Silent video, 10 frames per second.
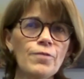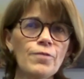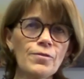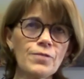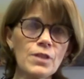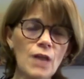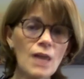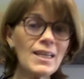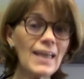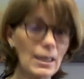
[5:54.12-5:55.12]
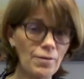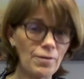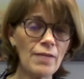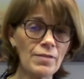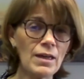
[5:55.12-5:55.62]
Starting at
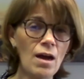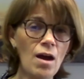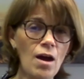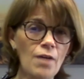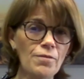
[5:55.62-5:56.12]
5.5,